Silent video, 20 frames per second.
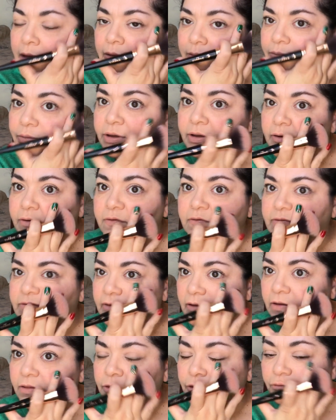because
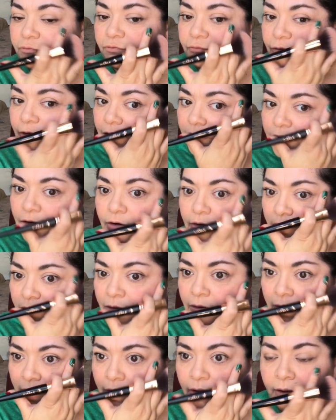the finger
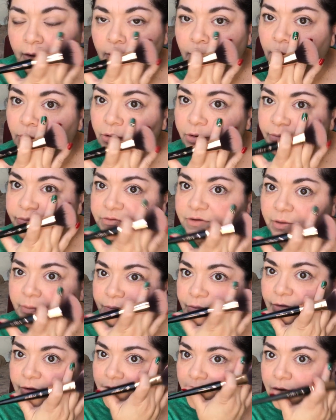warms
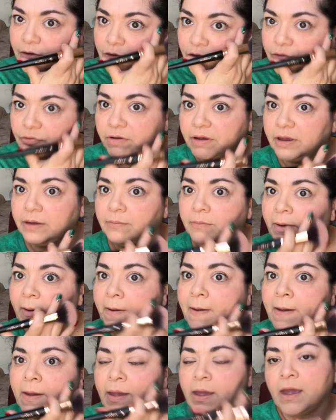up the cream
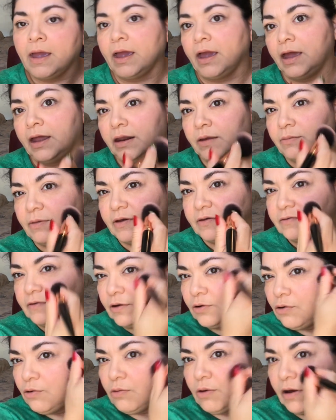and it makes
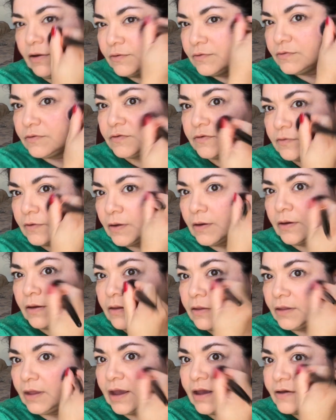it go on
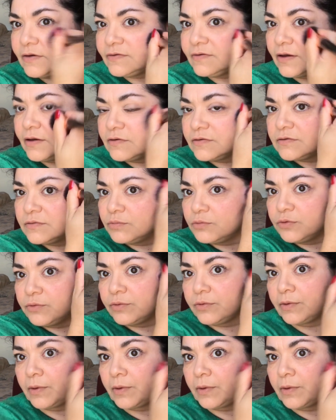nice and smooth.